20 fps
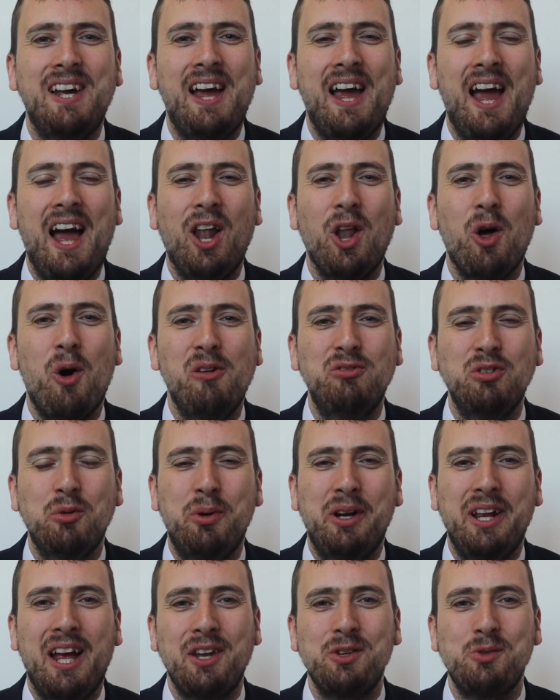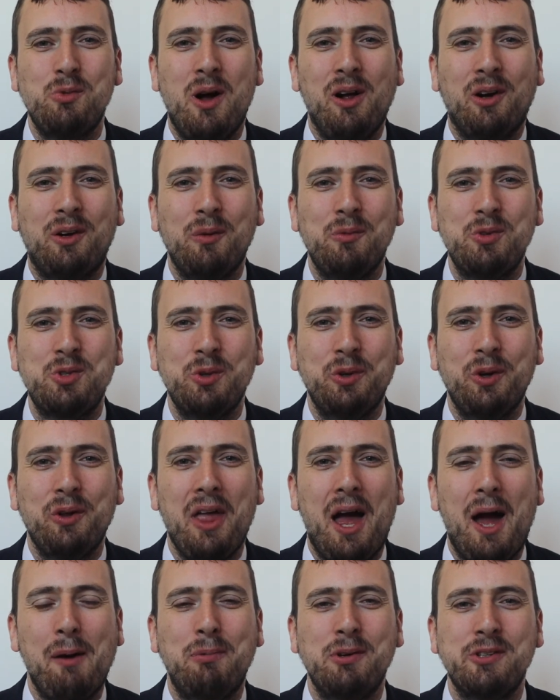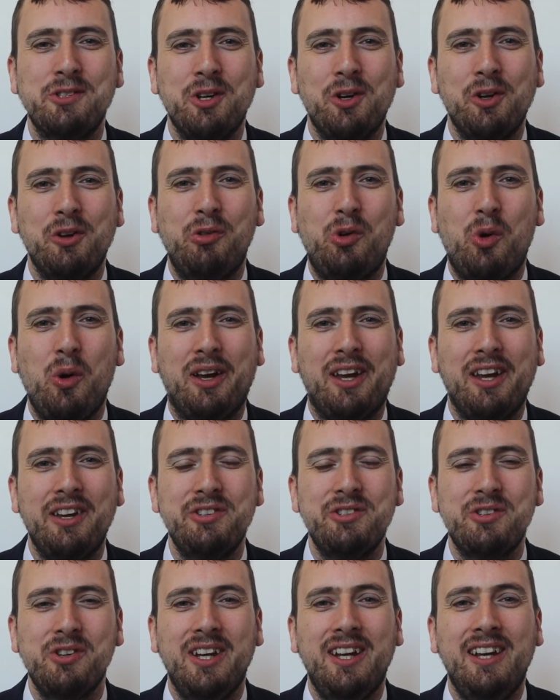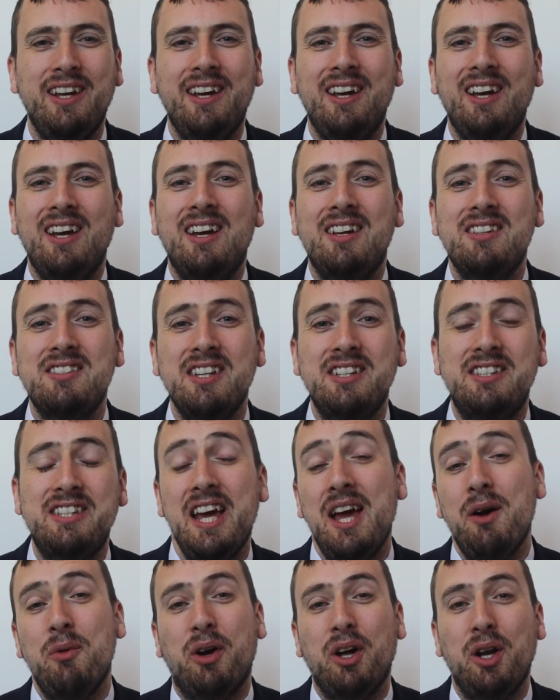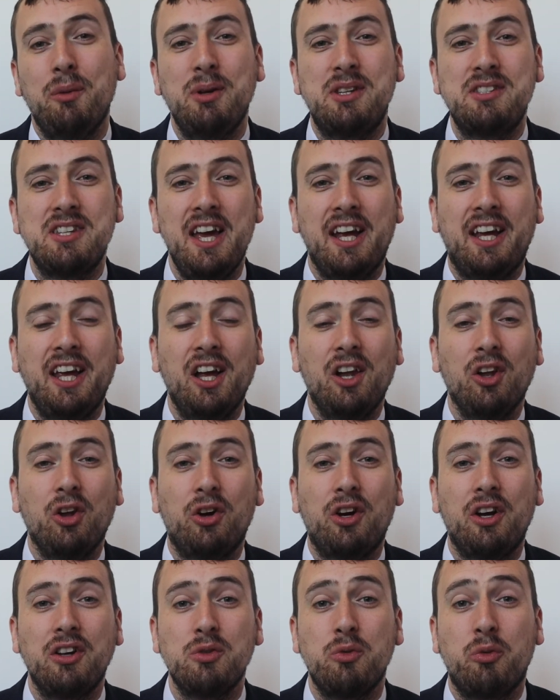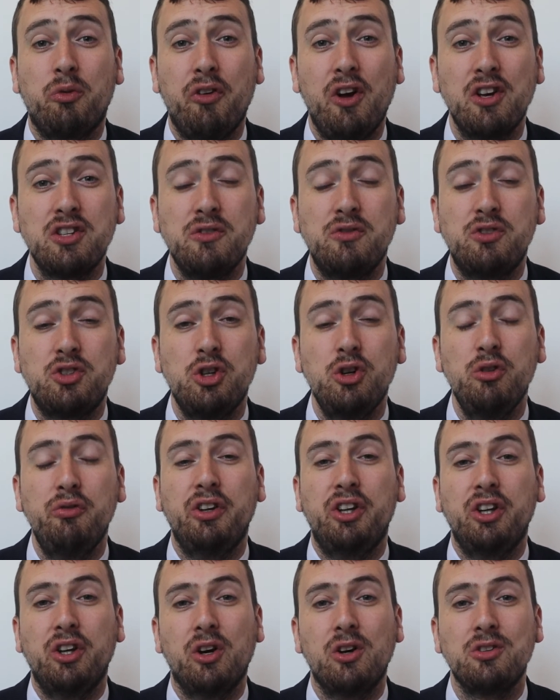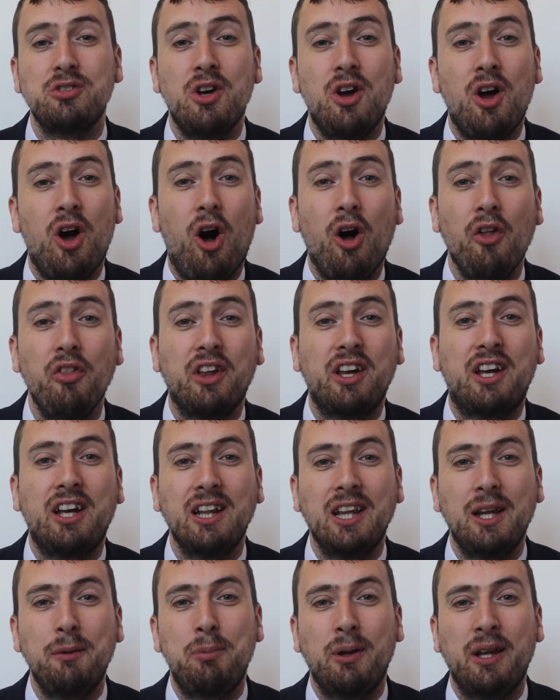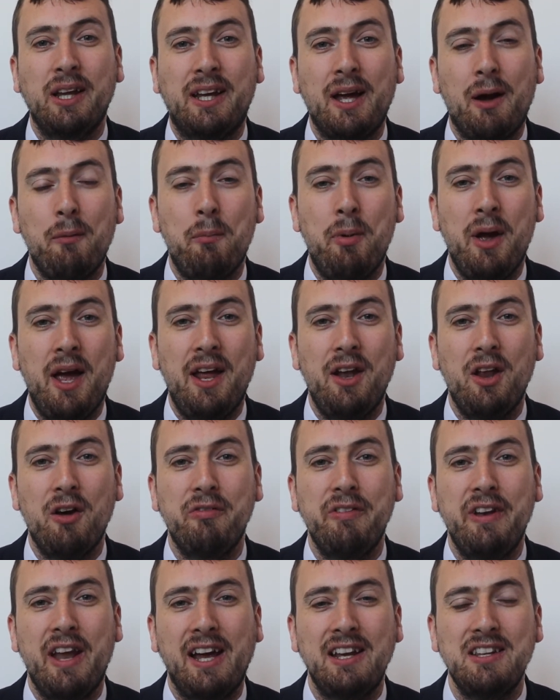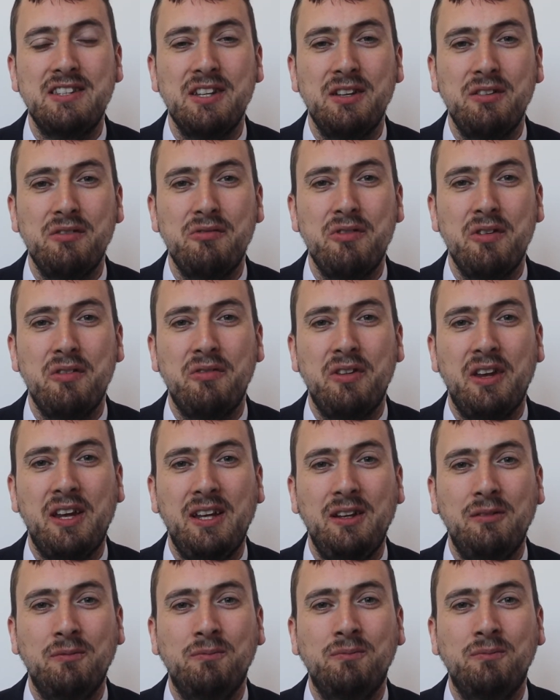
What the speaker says: Hello everybody and welcome to another episode of Quick History. Today we're going to be taking a look at the first of two videos on the Gallipoli Campaign of 1915.